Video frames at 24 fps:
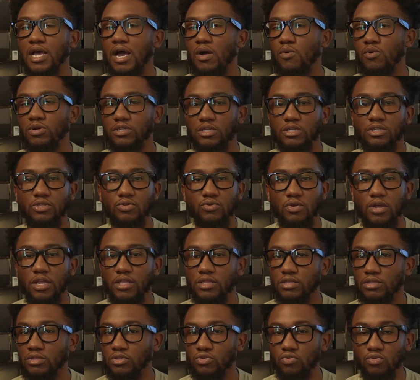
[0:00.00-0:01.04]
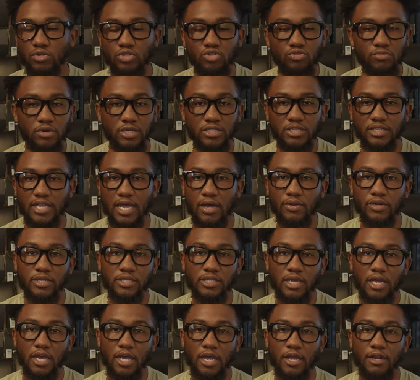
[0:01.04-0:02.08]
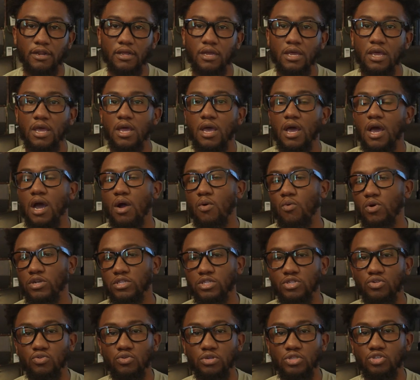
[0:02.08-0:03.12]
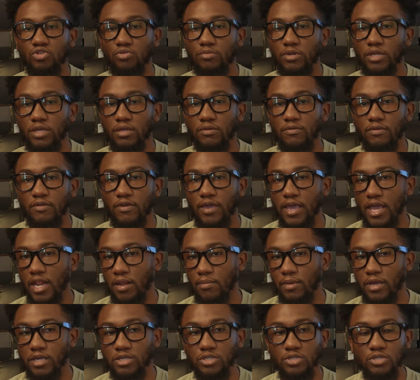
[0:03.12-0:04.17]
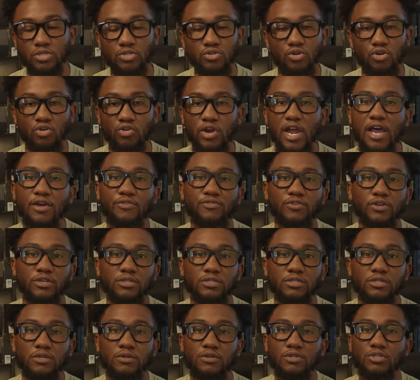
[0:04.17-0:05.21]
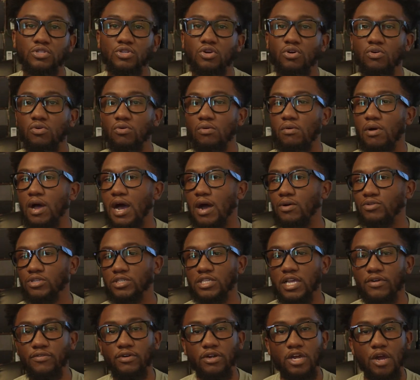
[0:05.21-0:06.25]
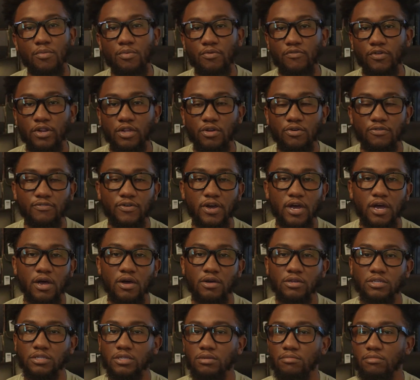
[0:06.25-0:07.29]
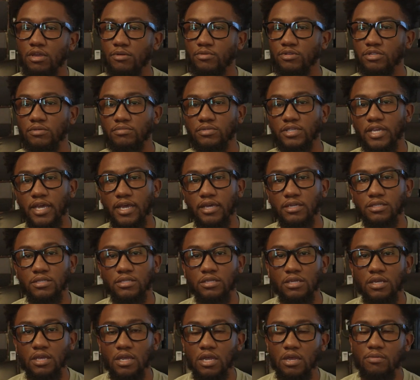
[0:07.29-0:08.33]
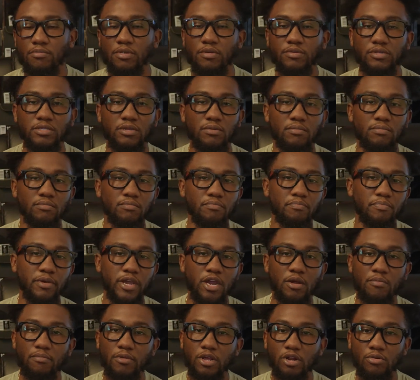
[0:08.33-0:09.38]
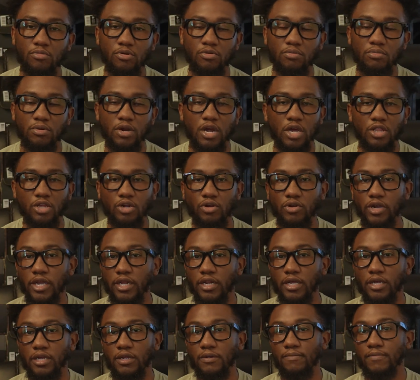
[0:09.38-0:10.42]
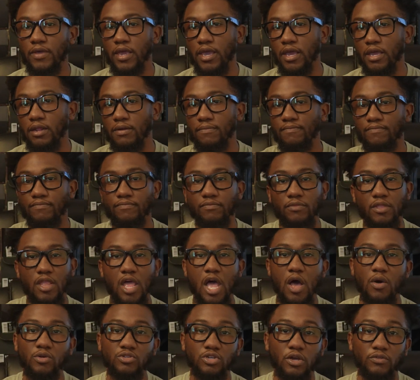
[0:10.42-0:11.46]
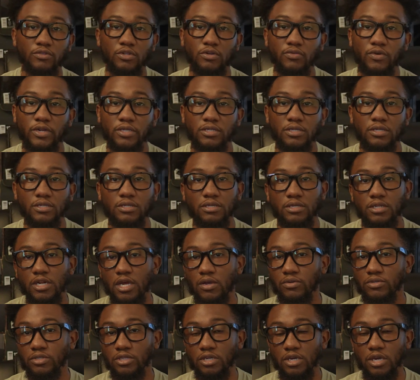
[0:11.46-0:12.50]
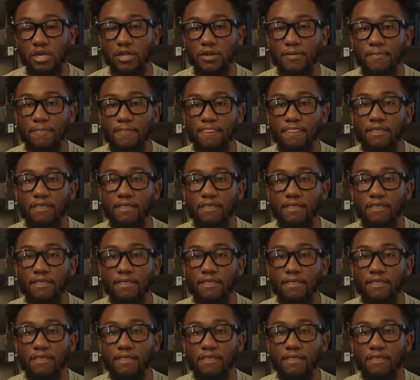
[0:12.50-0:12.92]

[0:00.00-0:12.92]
I wasn't doing too much sound design. I wasn't doing too many animations or graphics. So I would just have a couple video files, maybe some text, maybe some bare minimum color grading, and I was off to the races, and I was good.